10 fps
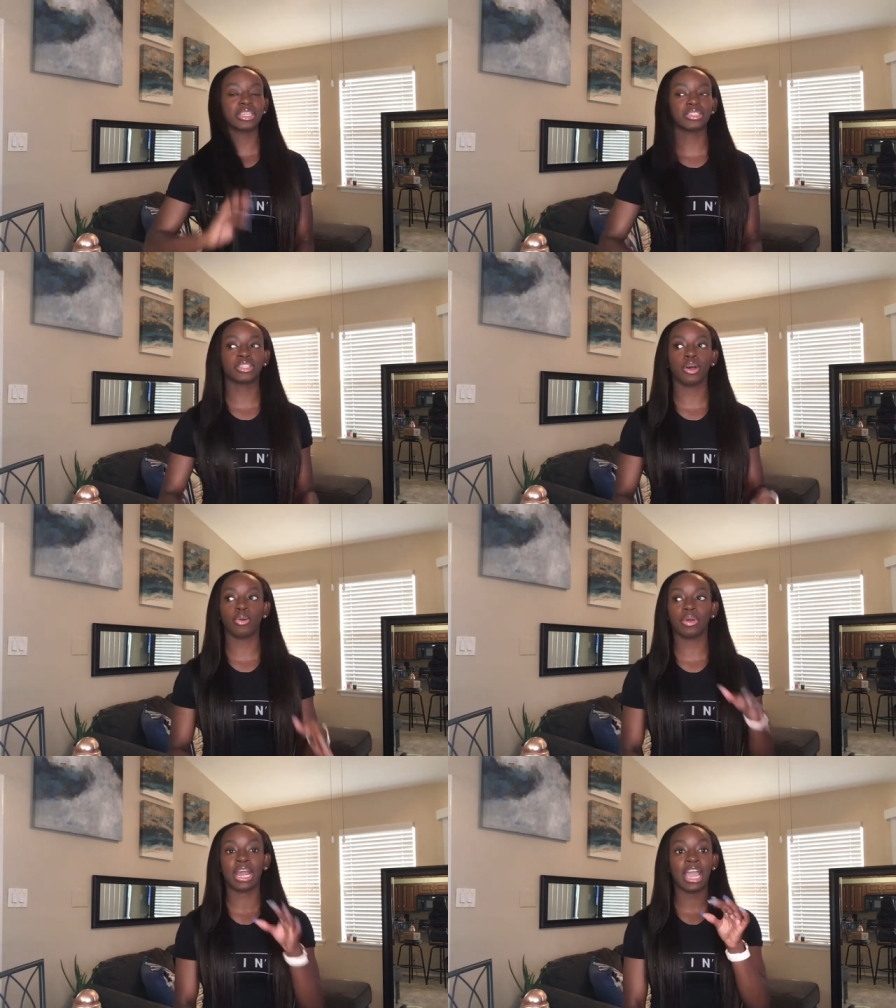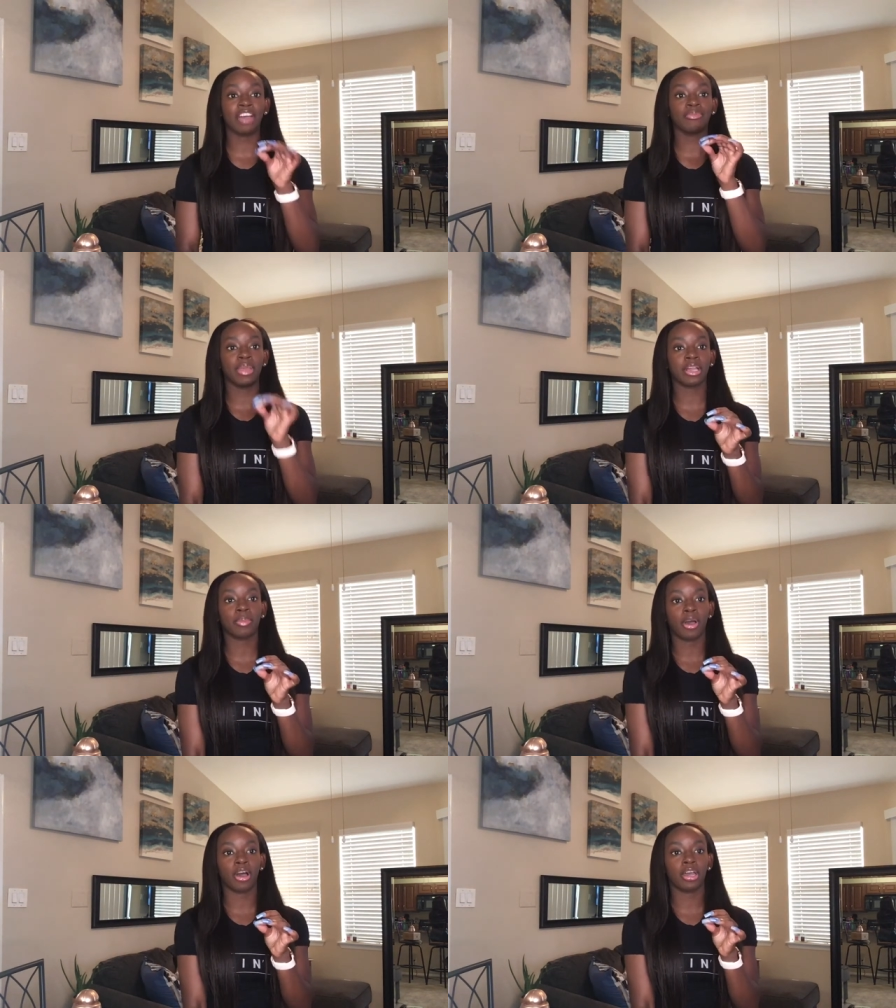So when I have makeup
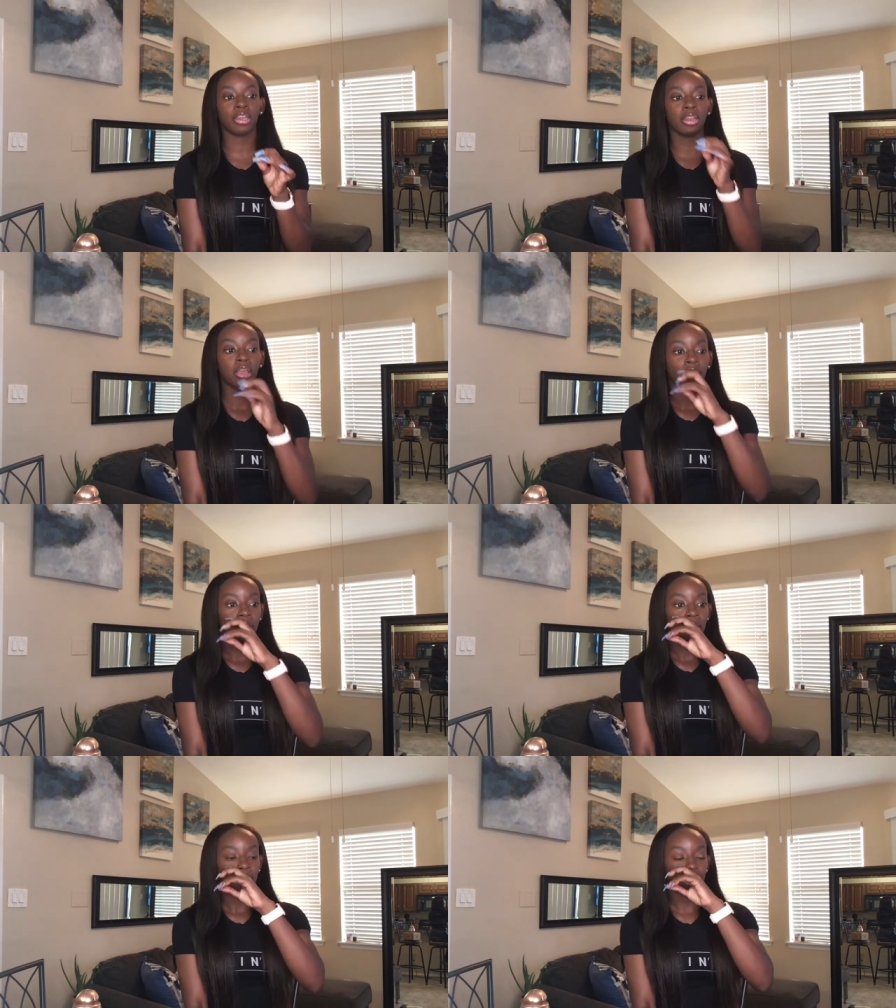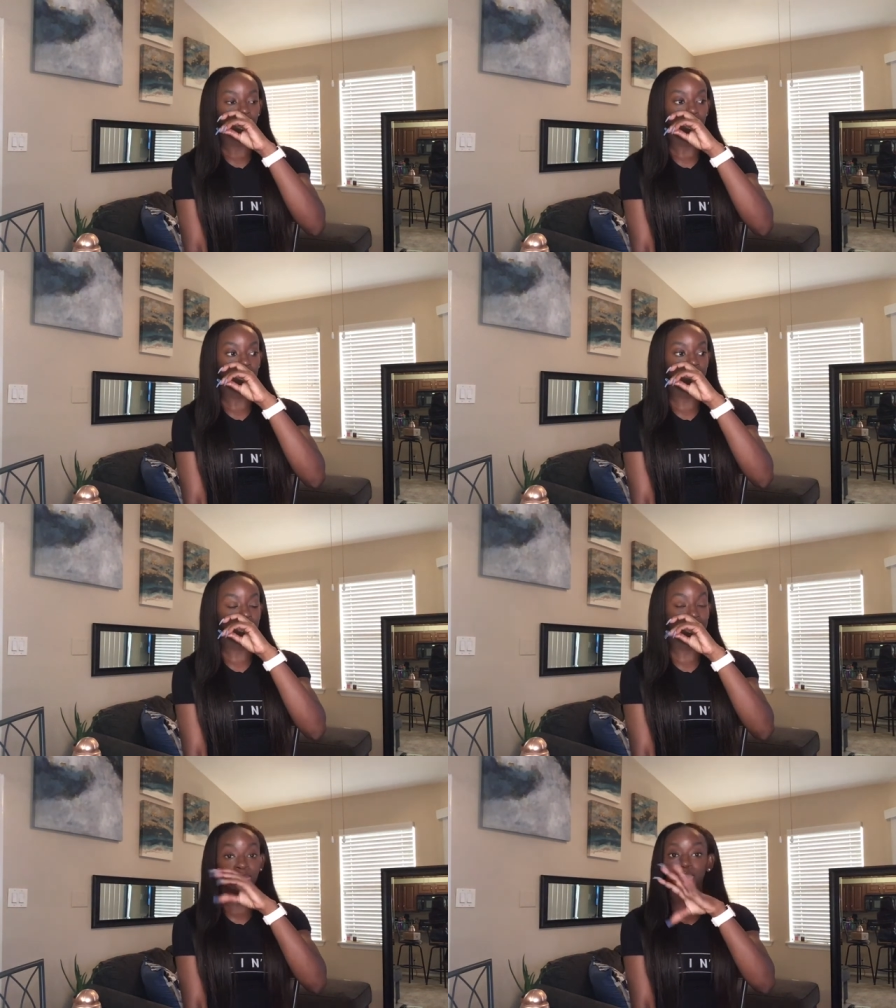on,
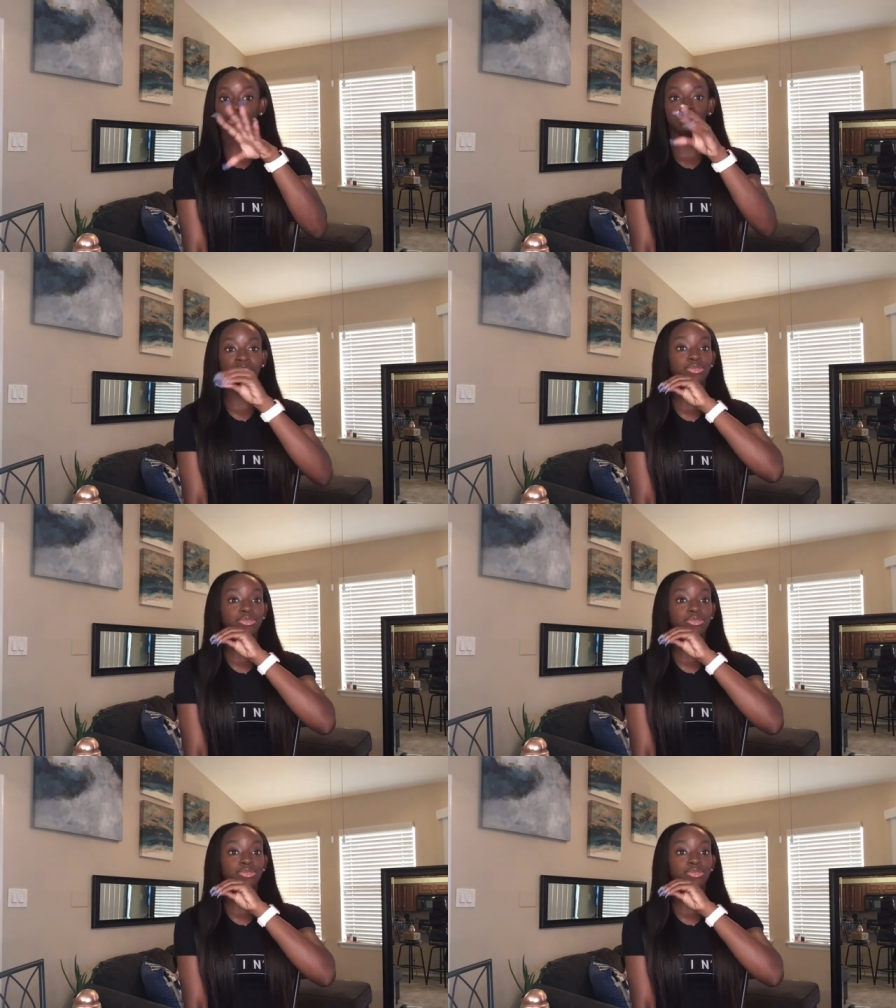that's when you can